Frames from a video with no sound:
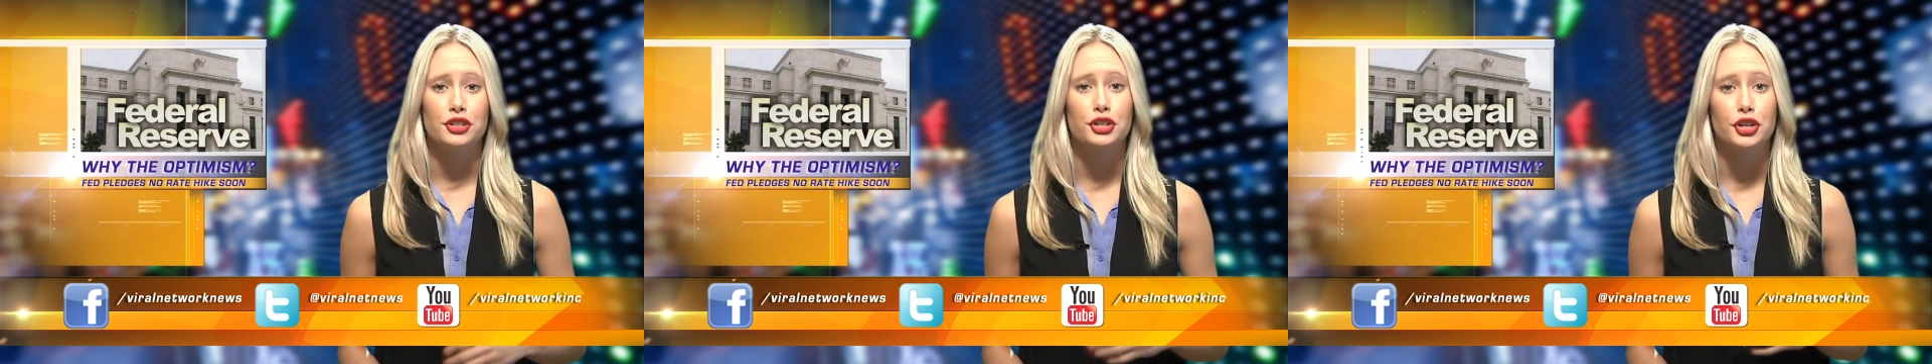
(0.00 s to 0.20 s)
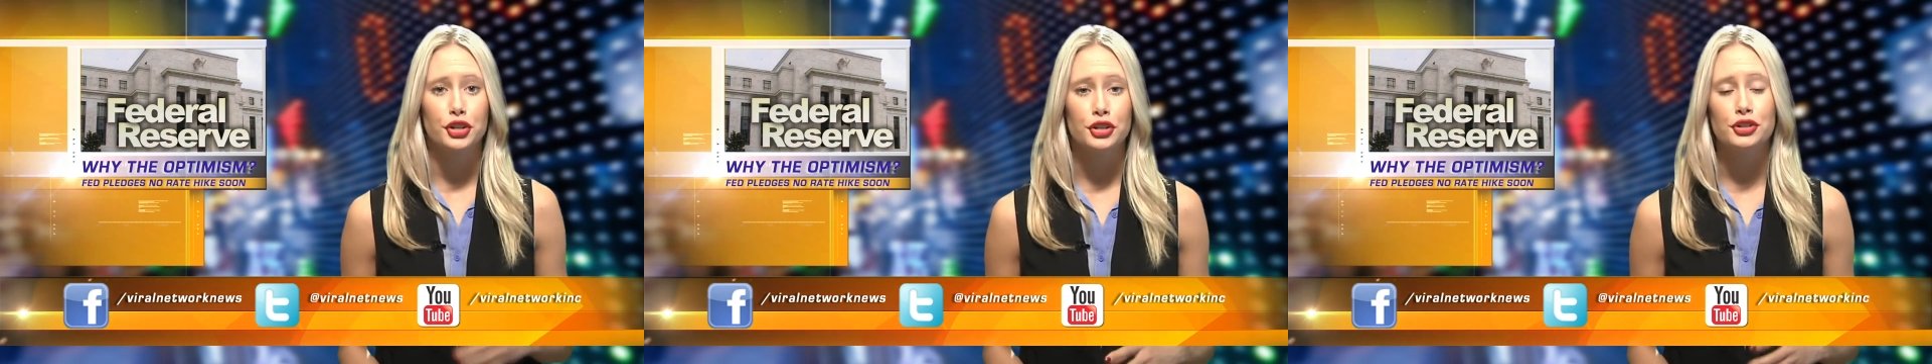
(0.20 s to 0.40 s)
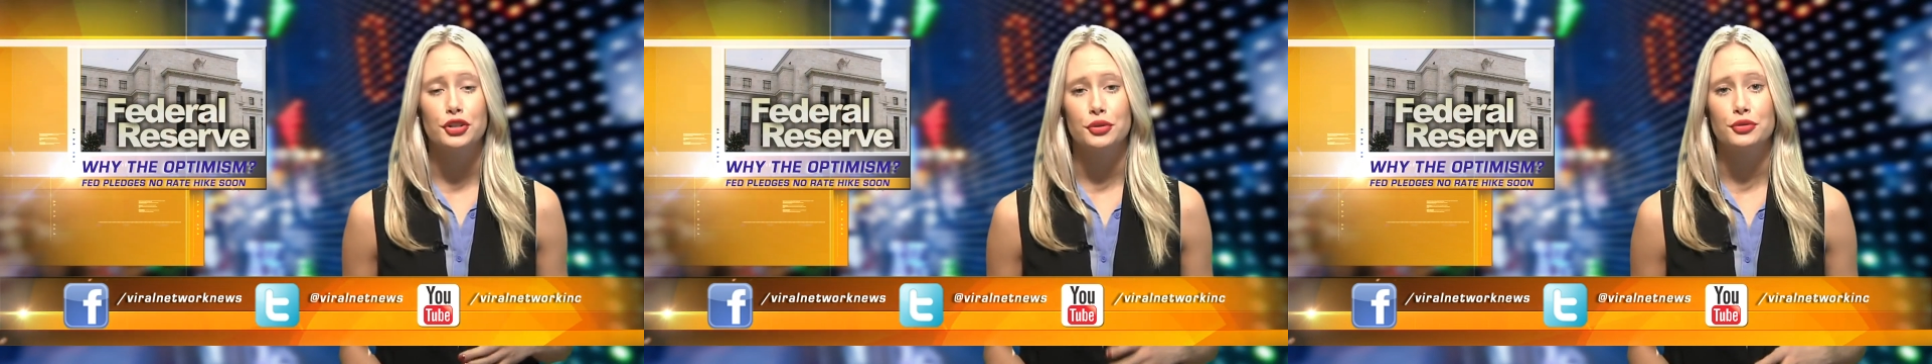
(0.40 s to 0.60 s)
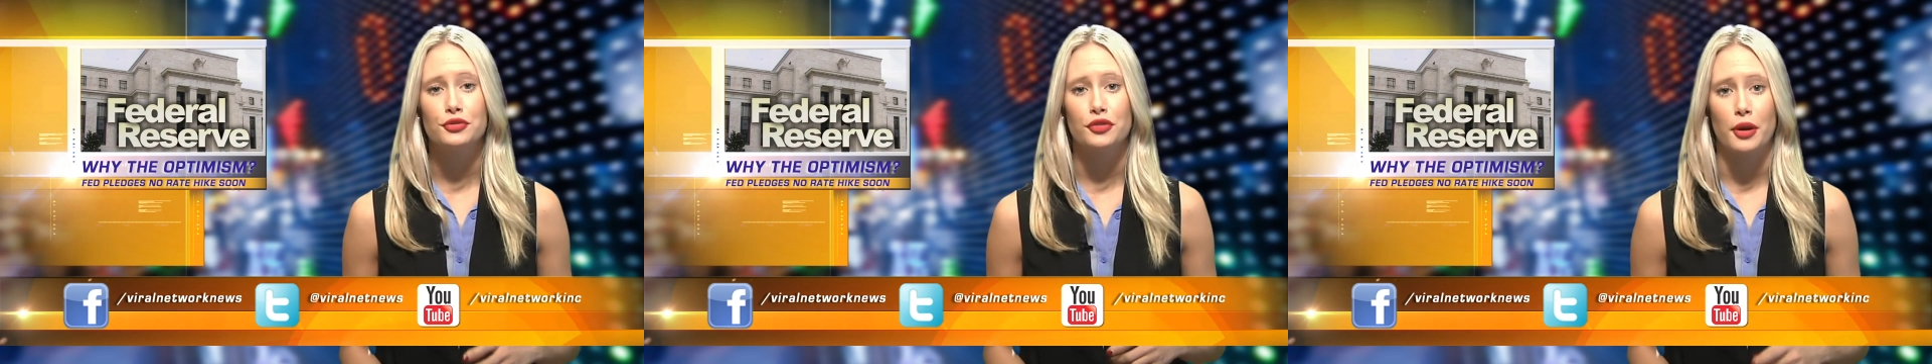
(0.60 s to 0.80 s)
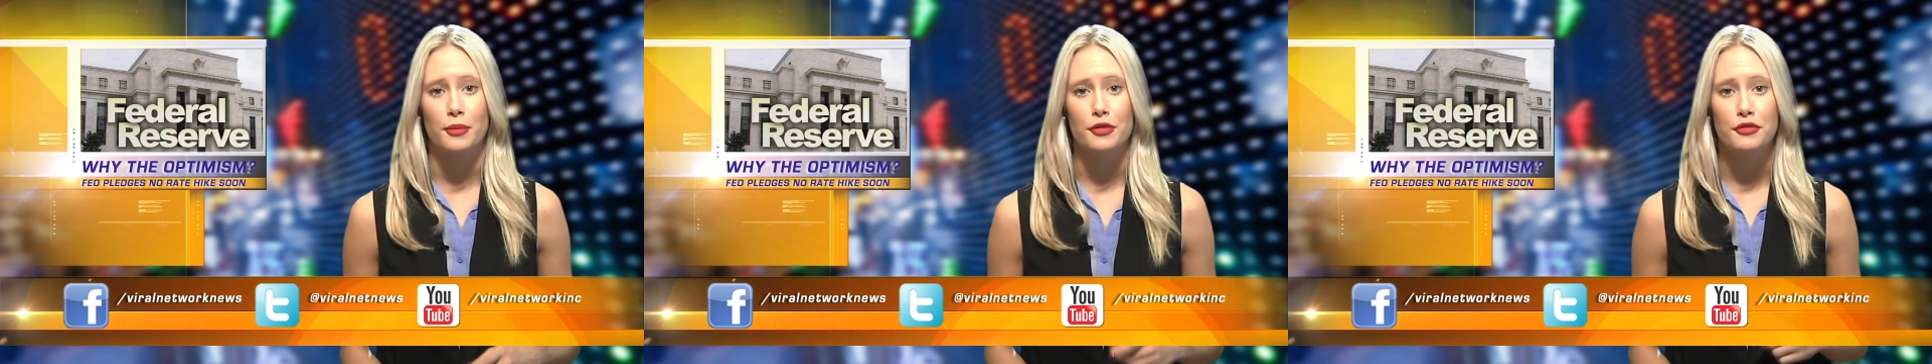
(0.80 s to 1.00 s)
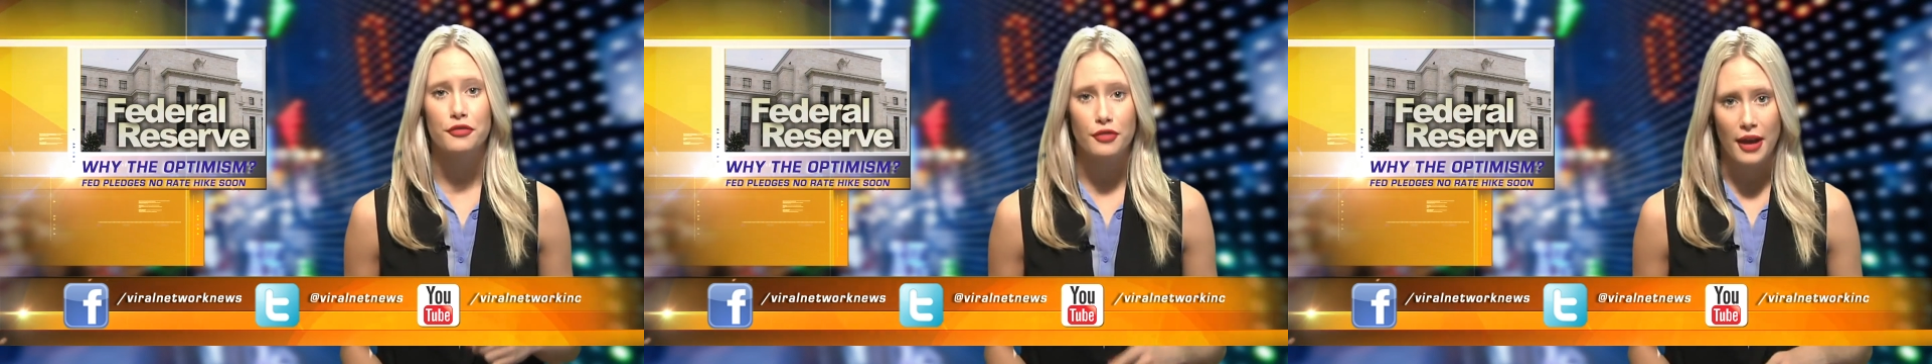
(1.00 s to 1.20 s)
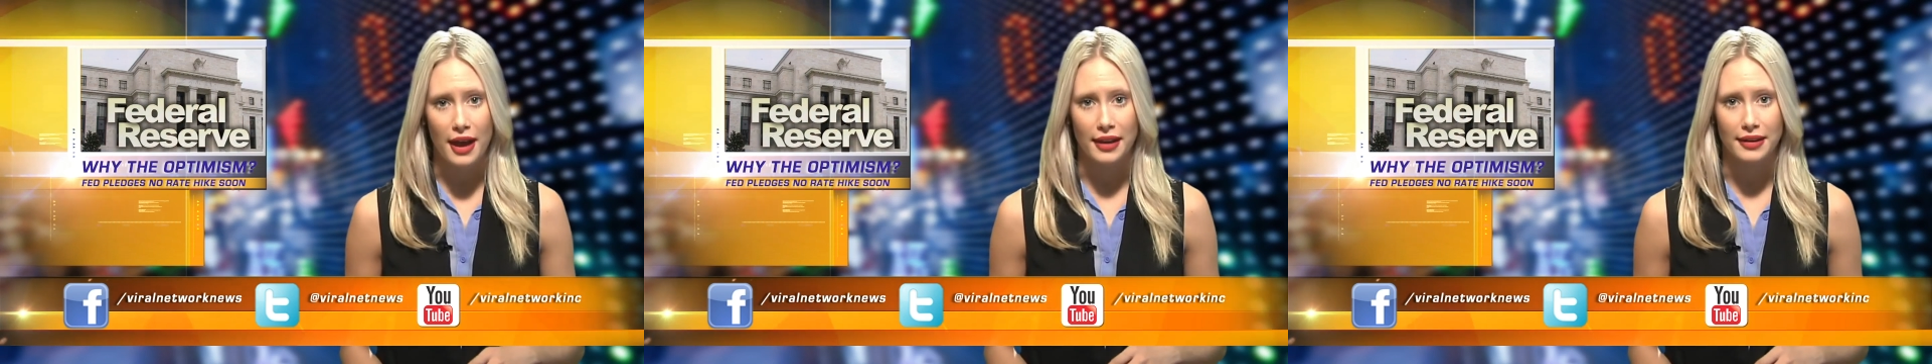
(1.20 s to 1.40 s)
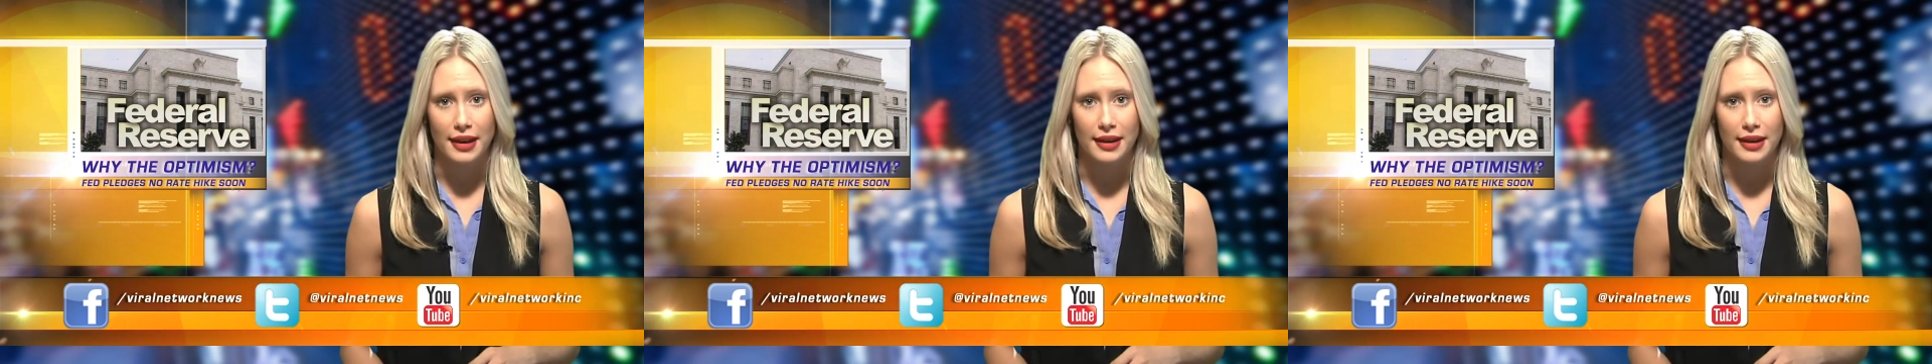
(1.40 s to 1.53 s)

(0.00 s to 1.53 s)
to good news from the Fed,